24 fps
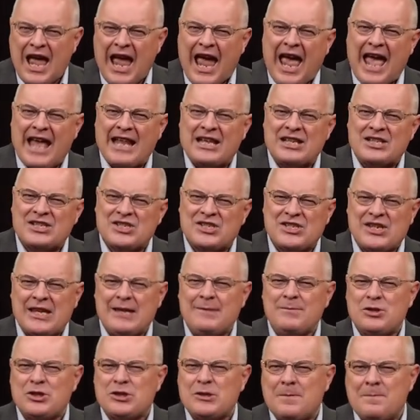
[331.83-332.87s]
And it
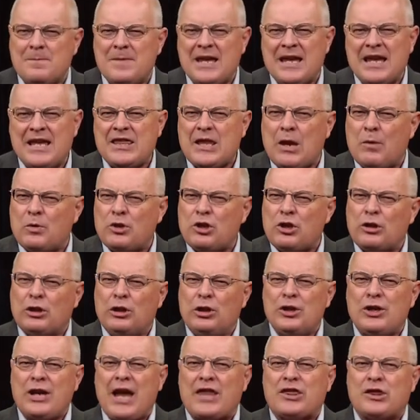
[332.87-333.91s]
seems to me that when you
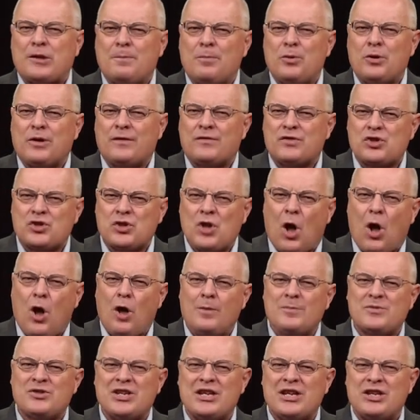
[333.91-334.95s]
look at the book of
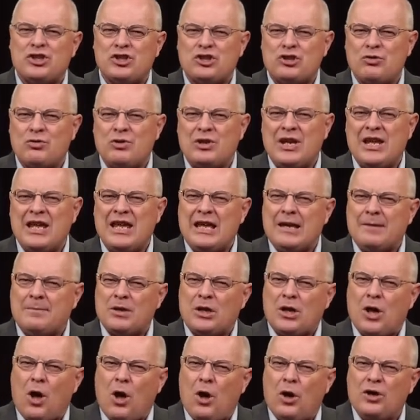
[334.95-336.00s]
Psalms, it's unique
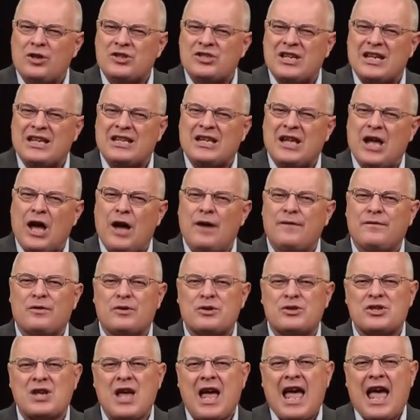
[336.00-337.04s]
because it
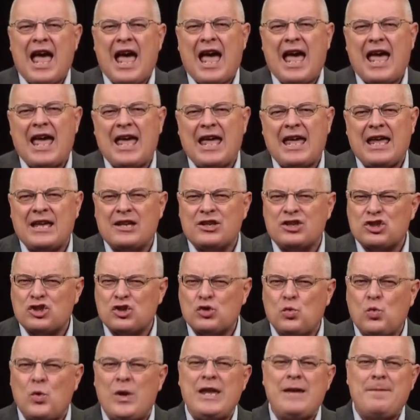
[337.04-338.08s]
covers a
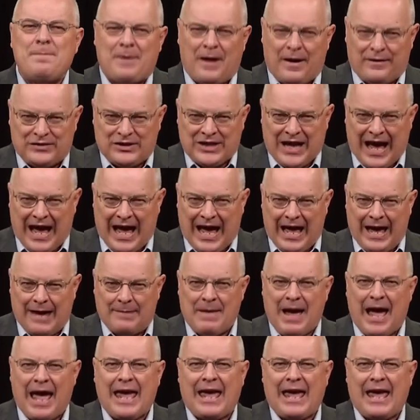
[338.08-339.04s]
sweep of time,